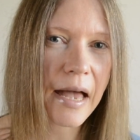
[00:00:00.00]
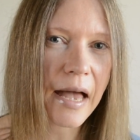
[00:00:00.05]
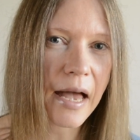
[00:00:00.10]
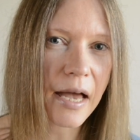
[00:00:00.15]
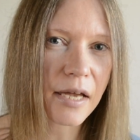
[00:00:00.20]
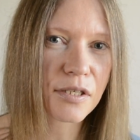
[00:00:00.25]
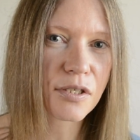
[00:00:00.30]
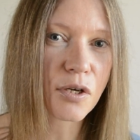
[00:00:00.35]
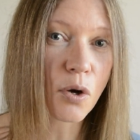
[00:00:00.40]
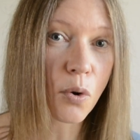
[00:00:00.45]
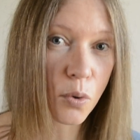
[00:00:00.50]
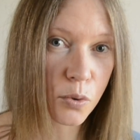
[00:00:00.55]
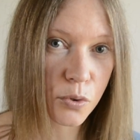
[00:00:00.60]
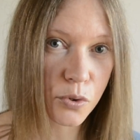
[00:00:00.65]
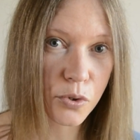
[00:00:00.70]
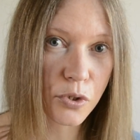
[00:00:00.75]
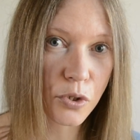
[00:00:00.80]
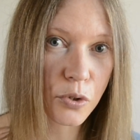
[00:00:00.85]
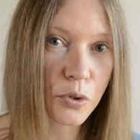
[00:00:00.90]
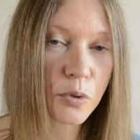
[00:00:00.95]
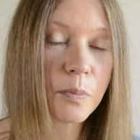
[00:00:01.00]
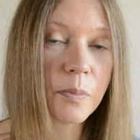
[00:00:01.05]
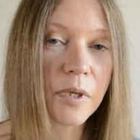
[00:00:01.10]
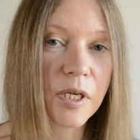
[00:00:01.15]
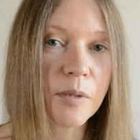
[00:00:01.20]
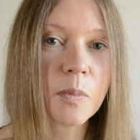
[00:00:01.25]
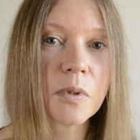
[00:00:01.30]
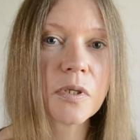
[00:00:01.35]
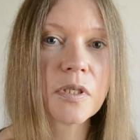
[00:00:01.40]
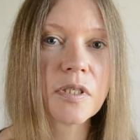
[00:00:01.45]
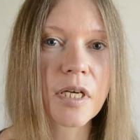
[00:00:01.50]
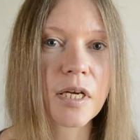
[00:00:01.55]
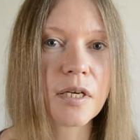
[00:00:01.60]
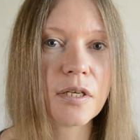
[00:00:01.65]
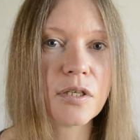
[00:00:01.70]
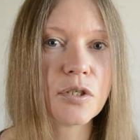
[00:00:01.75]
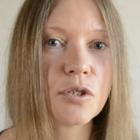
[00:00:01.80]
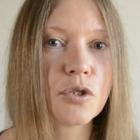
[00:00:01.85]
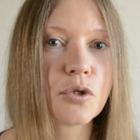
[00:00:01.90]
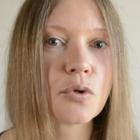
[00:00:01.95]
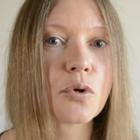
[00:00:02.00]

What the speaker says: and also people tend to